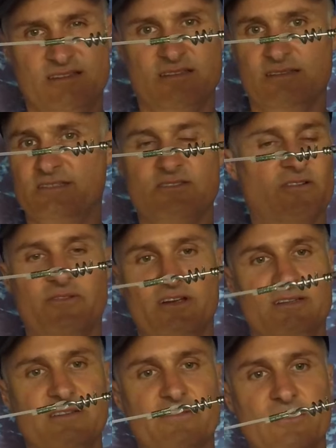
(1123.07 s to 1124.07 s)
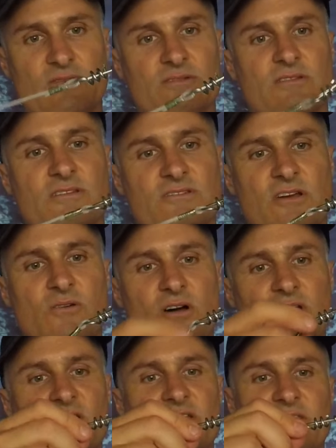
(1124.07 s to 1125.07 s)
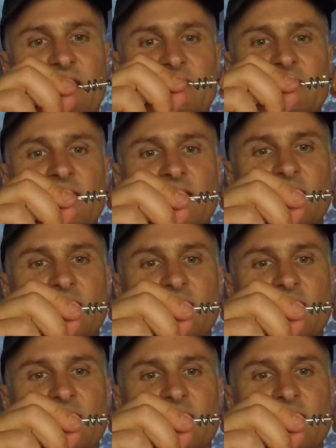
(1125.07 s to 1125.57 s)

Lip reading: It's not very difficult, so I quite like that.